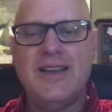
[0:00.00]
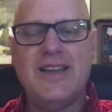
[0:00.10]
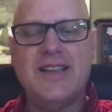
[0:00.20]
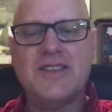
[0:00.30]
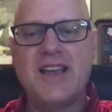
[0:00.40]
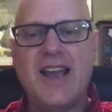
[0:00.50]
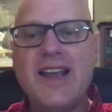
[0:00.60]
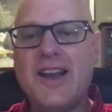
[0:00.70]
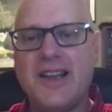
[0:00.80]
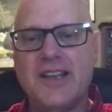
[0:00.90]
is
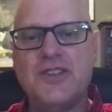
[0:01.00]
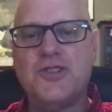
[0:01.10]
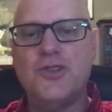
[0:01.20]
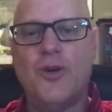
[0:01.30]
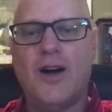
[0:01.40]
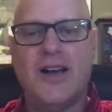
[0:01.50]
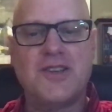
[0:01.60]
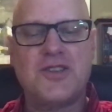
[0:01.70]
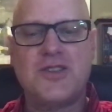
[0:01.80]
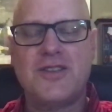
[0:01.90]
alien to
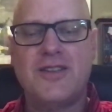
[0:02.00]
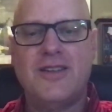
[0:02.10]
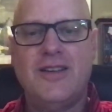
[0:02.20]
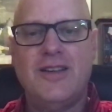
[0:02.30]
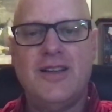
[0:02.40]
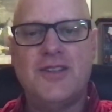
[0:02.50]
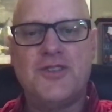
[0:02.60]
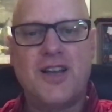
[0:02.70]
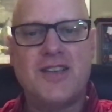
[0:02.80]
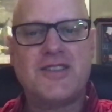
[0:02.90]
us,
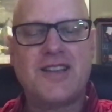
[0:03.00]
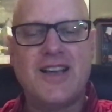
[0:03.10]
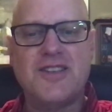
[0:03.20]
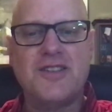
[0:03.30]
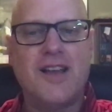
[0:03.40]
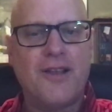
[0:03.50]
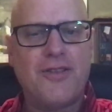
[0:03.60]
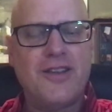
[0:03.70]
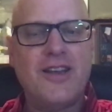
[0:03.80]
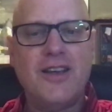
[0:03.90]
just as
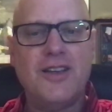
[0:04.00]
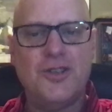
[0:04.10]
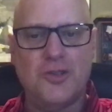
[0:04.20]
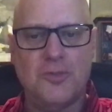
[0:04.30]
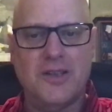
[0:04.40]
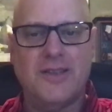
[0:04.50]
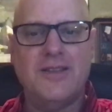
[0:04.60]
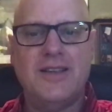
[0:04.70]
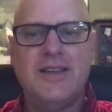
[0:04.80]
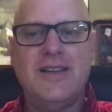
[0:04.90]
nothing human
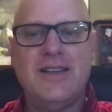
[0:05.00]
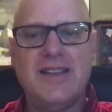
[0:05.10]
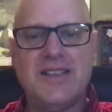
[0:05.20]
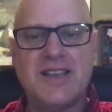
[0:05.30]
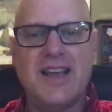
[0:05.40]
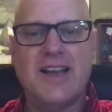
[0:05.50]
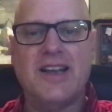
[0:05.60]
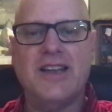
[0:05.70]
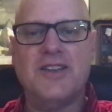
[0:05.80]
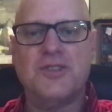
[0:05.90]
is
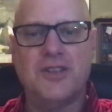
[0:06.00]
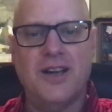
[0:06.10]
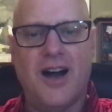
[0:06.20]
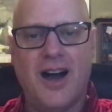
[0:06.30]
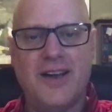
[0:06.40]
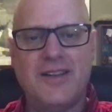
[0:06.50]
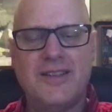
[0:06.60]
alien to God.